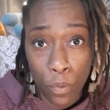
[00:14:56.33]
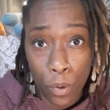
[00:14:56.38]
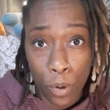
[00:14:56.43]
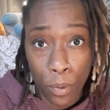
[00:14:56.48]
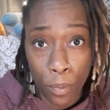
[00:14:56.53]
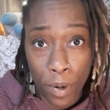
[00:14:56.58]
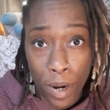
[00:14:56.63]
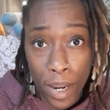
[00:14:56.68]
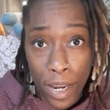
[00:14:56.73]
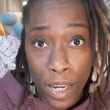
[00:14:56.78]
for
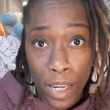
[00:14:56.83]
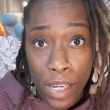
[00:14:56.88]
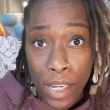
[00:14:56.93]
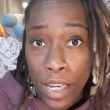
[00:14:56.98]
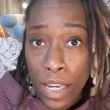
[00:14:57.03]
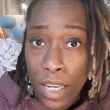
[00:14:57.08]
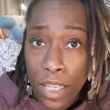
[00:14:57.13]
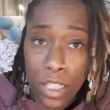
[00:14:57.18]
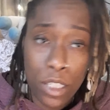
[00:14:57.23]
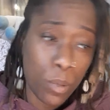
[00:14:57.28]
right
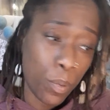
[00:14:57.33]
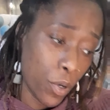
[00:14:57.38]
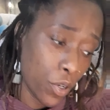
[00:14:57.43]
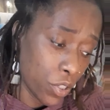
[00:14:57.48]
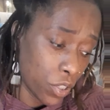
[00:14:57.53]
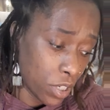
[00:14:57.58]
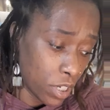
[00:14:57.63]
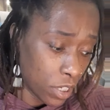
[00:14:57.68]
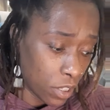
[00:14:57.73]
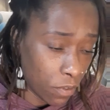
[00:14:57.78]
and this
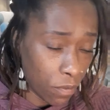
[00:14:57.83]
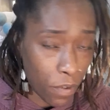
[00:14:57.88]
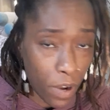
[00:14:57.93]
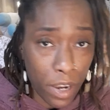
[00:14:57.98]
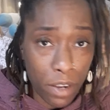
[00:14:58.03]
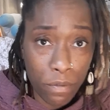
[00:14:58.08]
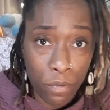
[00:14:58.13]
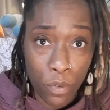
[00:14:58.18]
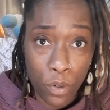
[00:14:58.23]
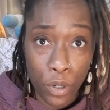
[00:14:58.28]
person isn't
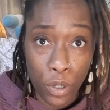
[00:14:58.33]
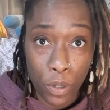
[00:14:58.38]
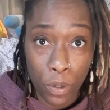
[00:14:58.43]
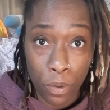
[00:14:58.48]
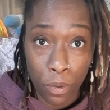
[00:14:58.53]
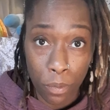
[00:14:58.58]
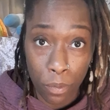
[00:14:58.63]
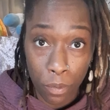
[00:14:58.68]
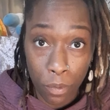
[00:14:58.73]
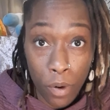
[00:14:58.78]
fighting for you
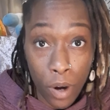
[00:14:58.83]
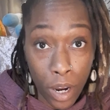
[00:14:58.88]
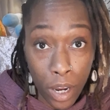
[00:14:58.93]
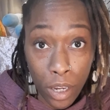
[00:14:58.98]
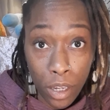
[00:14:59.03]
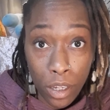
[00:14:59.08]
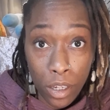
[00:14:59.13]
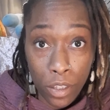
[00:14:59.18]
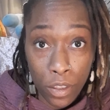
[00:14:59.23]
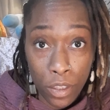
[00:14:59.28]

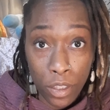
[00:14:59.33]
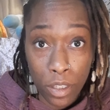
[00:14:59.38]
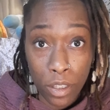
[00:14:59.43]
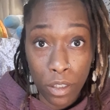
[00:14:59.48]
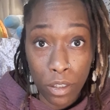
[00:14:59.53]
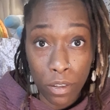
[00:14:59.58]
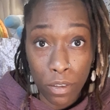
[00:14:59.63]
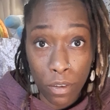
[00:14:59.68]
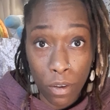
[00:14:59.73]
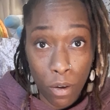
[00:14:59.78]
right
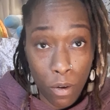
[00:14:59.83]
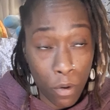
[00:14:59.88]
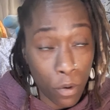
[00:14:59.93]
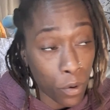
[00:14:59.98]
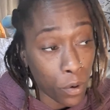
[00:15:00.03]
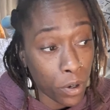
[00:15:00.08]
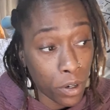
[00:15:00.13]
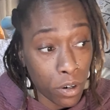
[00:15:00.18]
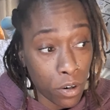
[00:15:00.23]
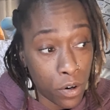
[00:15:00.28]

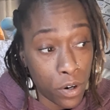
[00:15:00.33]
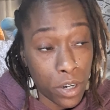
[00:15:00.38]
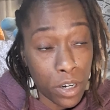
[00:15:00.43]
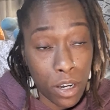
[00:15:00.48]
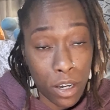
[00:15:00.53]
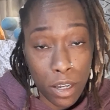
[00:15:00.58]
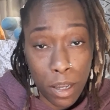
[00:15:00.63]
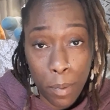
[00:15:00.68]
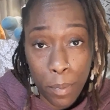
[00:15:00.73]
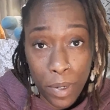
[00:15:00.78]
or or
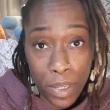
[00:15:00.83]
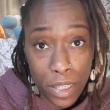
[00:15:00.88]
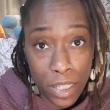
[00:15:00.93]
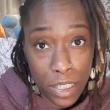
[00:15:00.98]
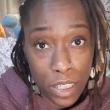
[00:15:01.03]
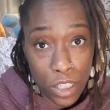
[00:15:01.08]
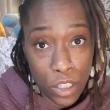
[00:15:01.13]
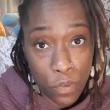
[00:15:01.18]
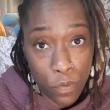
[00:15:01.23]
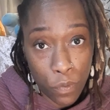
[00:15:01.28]
not i mean
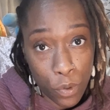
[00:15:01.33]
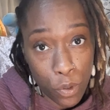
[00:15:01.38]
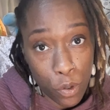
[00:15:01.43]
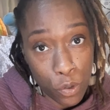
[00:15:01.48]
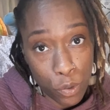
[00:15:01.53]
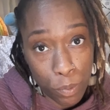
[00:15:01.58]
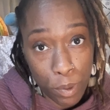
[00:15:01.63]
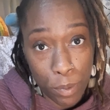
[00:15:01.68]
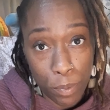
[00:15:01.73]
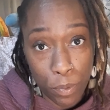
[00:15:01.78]
this is
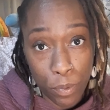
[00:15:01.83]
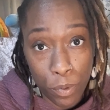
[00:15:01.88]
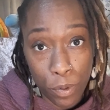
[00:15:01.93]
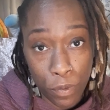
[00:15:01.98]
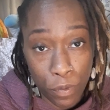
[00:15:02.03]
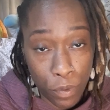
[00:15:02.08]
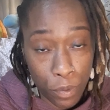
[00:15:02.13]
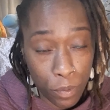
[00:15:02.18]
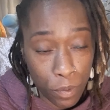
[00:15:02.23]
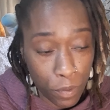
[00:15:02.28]
those people
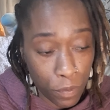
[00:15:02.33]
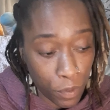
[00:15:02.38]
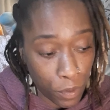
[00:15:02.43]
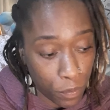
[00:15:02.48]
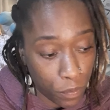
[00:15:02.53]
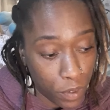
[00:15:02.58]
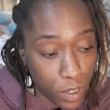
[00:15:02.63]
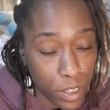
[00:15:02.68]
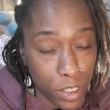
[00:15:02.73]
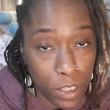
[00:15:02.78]
if, the, if it
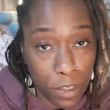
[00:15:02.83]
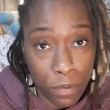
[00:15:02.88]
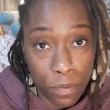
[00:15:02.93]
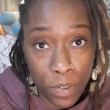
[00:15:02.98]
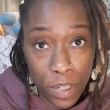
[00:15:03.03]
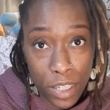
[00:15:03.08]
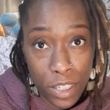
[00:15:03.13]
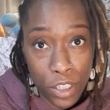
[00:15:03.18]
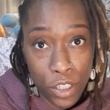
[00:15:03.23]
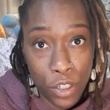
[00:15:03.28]
fits it
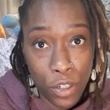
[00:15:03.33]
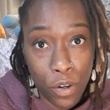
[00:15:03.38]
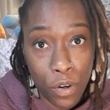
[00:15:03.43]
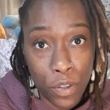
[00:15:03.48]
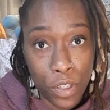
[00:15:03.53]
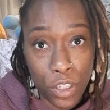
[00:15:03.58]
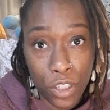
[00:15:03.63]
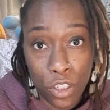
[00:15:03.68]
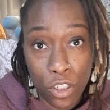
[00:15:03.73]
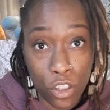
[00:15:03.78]
fits you know
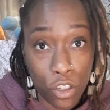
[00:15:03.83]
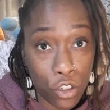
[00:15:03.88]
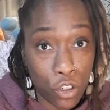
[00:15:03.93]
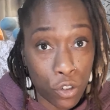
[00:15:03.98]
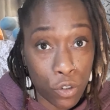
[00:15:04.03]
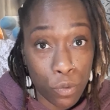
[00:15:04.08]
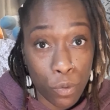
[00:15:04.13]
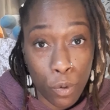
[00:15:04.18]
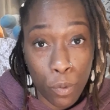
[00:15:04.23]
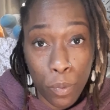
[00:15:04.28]
this is a
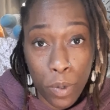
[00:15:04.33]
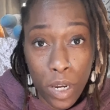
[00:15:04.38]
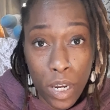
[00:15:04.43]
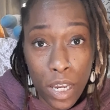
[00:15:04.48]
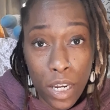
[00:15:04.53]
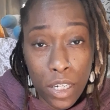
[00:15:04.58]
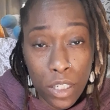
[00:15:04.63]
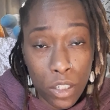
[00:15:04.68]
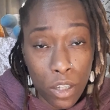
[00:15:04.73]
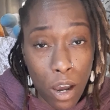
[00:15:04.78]
general
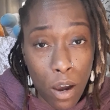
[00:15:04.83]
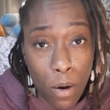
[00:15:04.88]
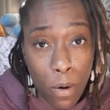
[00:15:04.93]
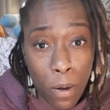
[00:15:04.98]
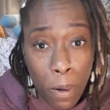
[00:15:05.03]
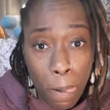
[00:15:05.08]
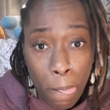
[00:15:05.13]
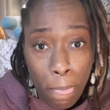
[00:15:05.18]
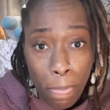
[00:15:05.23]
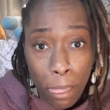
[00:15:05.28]
read so
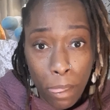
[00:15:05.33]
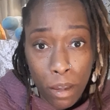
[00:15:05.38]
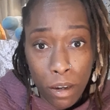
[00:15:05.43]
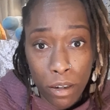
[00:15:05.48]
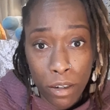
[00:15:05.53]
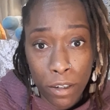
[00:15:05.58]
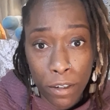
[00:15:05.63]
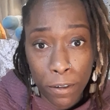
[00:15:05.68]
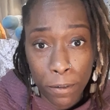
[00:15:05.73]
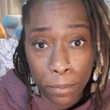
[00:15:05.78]

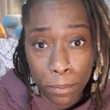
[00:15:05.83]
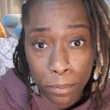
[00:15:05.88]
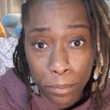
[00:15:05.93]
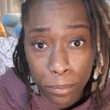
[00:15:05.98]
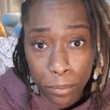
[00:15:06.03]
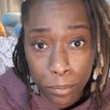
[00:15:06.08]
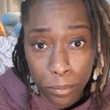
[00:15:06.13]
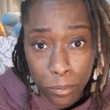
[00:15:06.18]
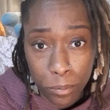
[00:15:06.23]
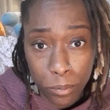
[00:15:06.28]
um
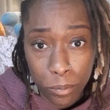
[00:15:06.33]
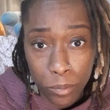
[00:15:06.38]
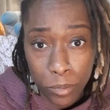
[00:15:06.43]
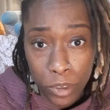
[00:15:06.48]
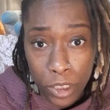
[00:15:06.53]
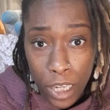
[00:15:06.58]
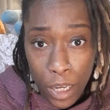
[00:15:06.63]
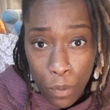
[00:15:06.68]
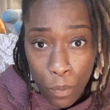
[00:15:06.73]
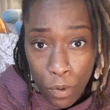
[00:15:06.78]

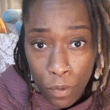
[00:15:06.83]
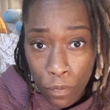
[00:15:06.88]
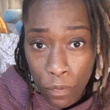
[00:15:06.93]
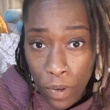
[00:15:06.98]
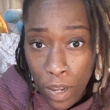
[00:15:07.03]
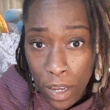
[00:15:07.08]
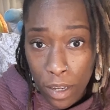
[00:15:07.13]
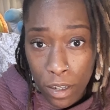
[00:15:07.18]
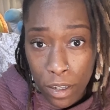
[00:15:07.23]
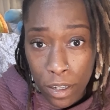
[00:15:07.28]
take what
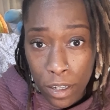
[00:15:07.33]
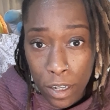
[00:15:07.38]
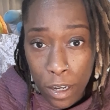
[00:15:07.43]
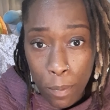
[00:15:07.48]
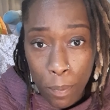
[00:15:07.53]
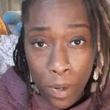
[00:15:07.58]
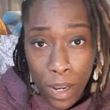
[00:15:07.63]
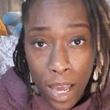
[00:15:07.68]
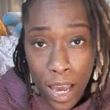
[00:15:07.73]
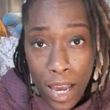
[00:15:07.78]
fly, uh,
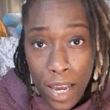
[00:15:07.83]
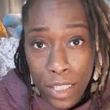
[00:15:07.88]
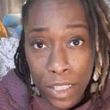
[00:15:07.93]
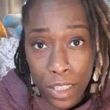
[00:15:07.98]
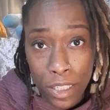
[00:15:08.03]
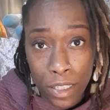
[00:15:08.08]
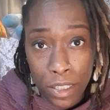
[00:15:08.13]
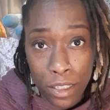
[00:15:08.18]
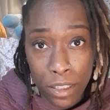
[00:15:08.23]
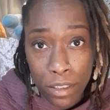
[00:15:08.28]
applies
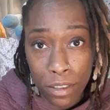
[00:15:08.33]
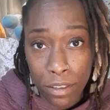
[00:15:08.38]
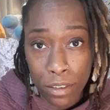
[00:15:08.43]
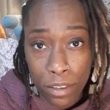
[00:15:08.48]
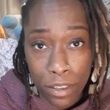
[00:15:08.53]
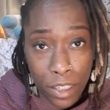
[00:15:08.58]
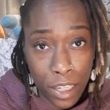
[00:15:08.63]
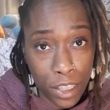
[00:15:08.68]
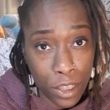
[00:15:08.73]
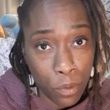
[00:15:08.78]
and
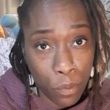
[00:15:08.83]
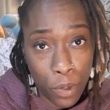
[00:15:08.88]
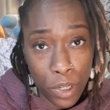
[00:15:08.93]
let the